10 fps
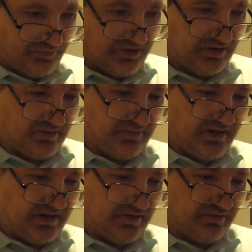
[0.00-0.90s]
and the
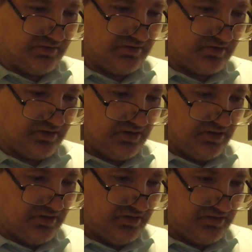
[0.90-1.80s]
pattern.
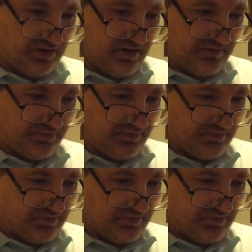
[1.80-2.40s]
The top.